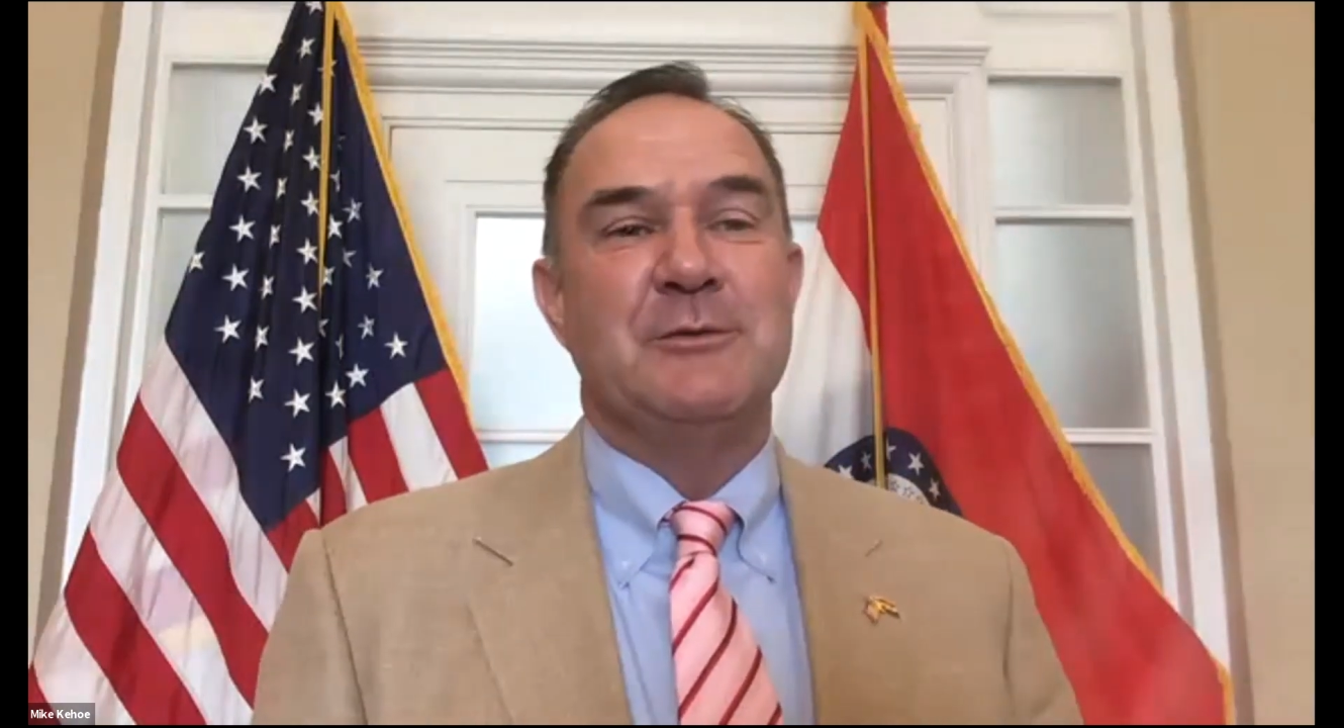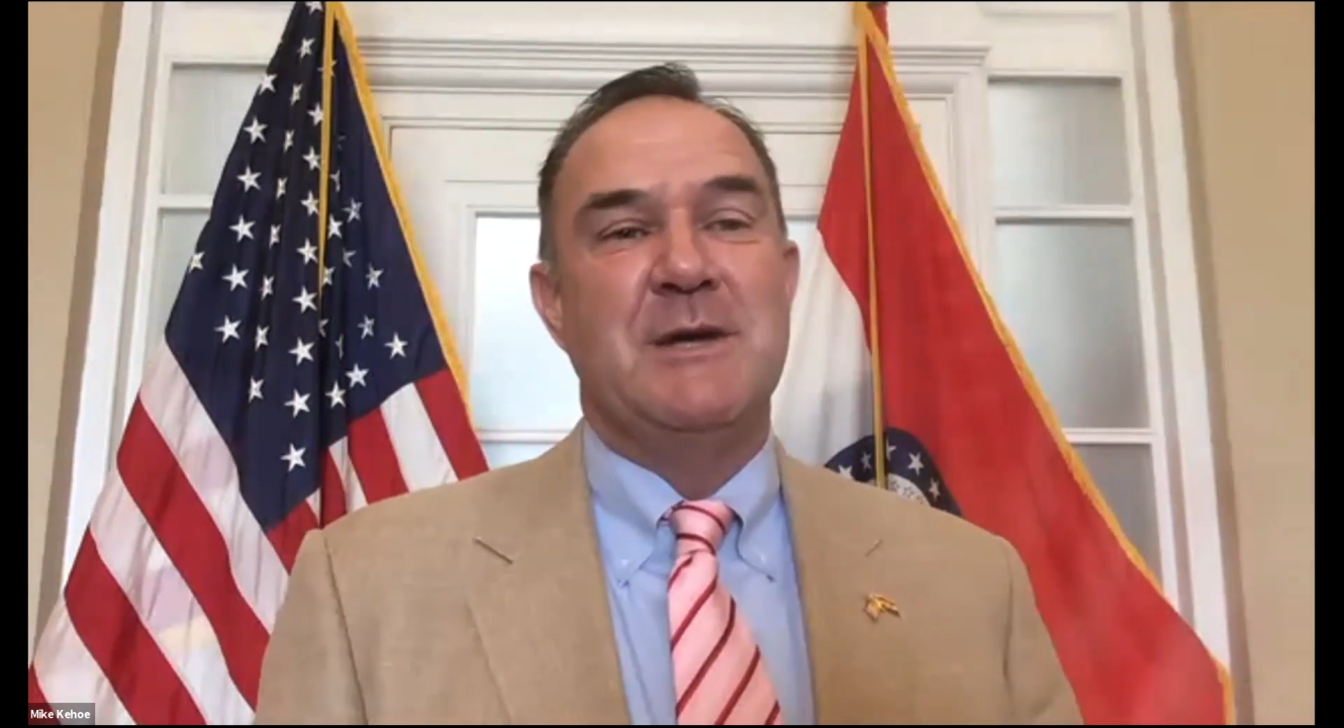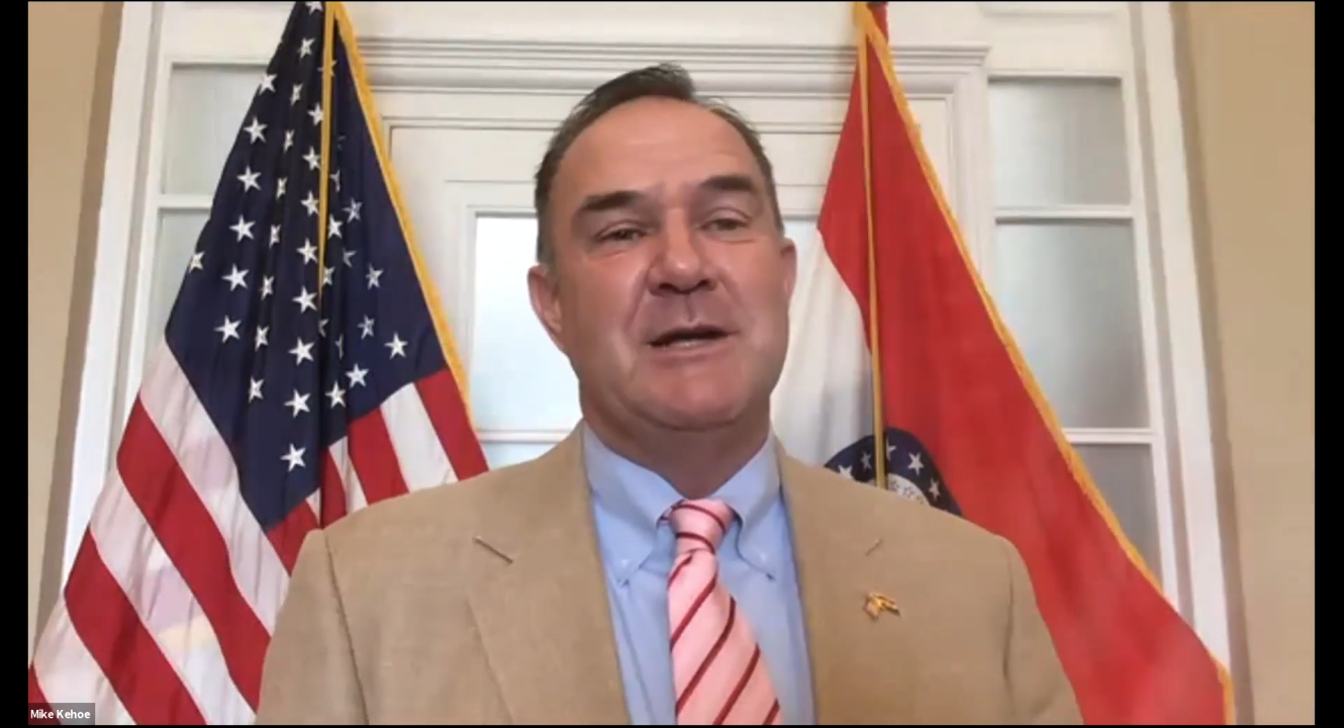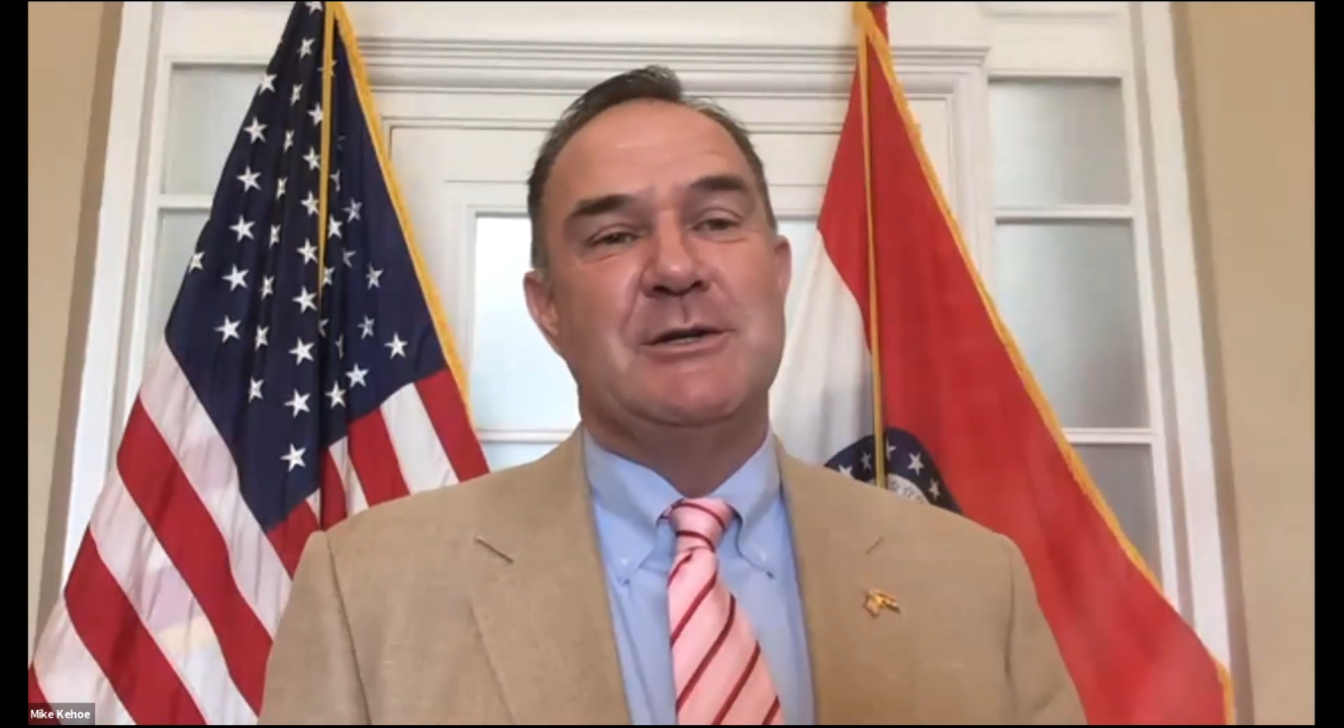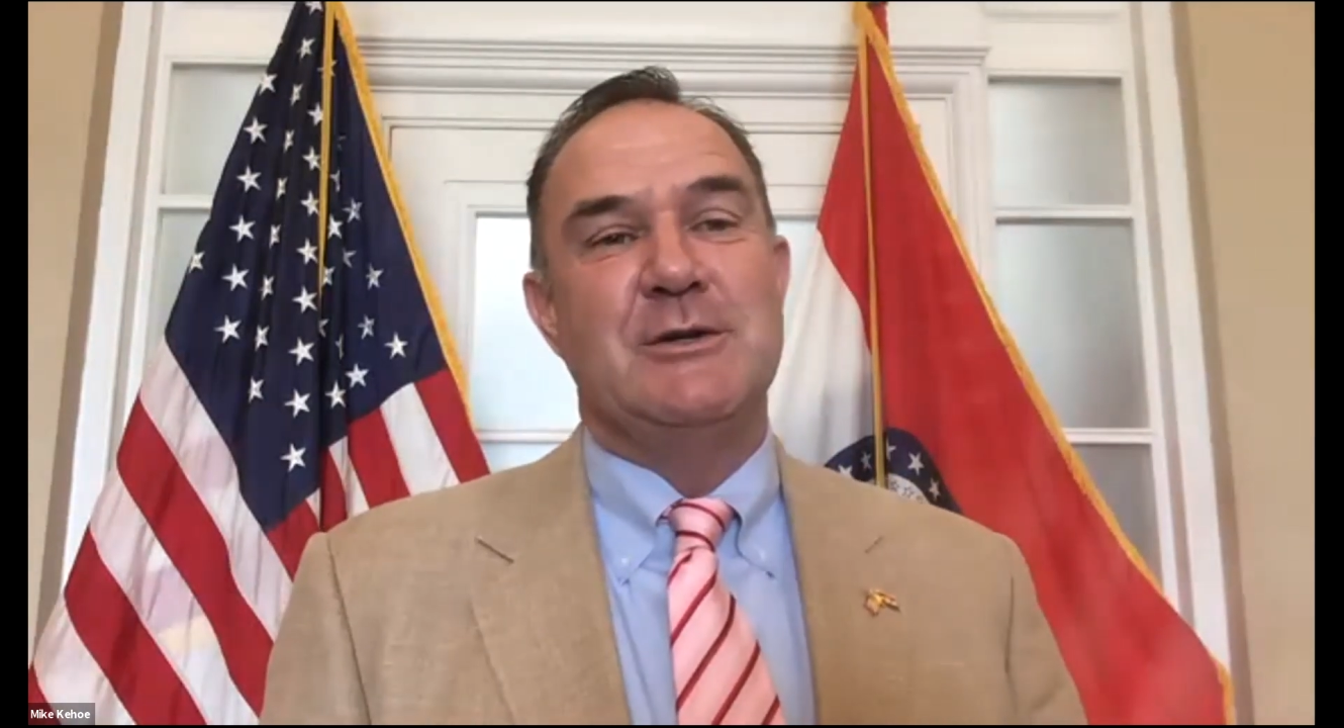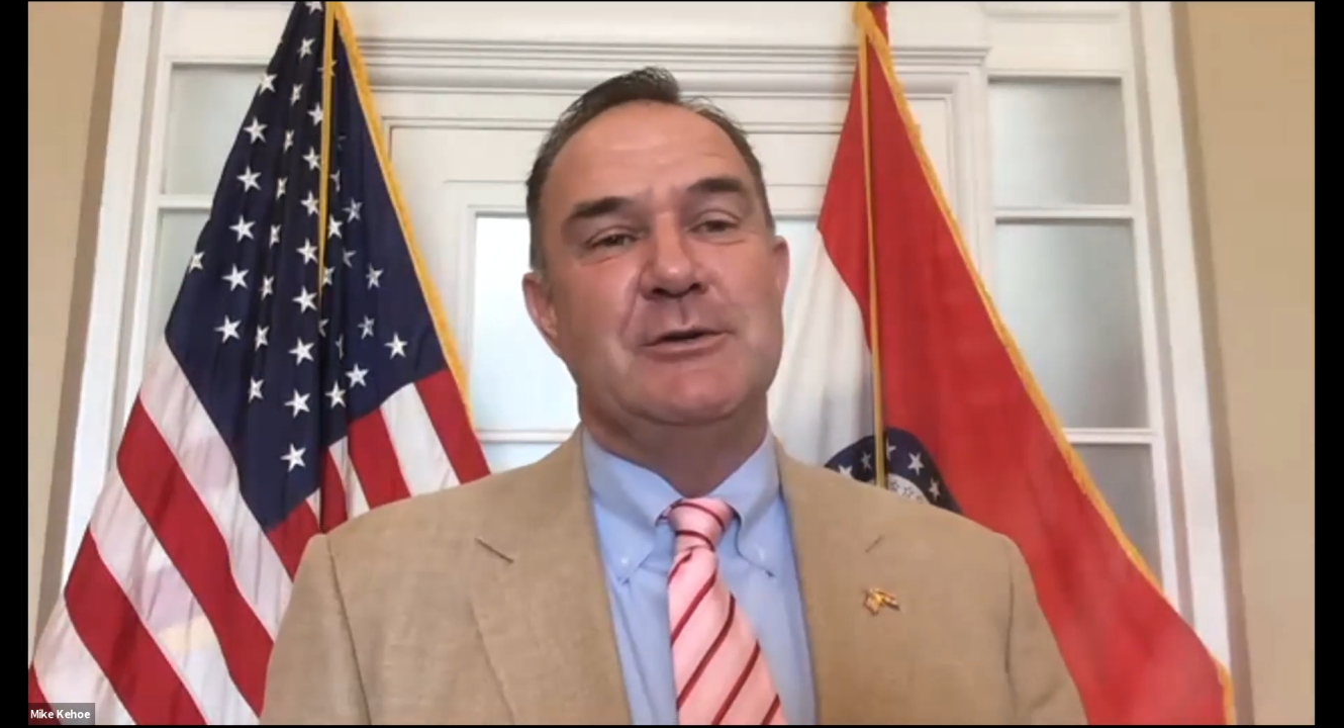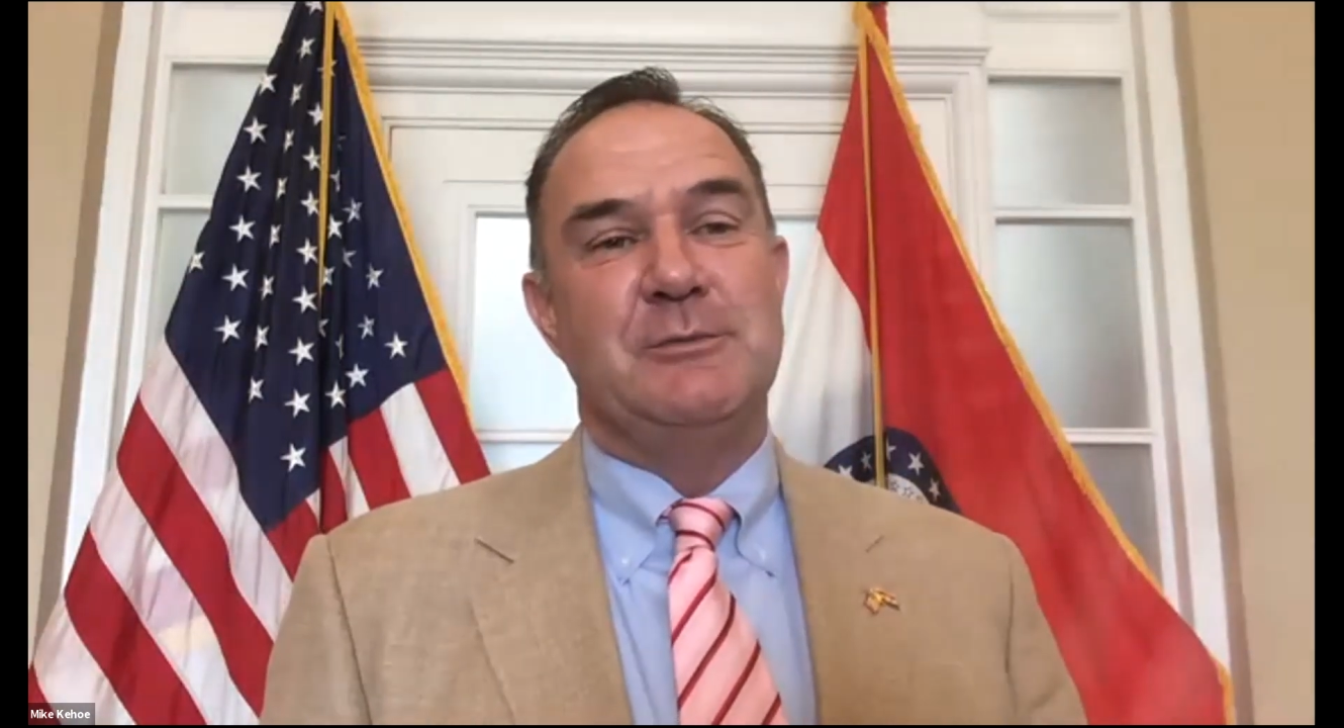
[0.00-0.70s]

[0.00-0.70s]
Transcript: B2s,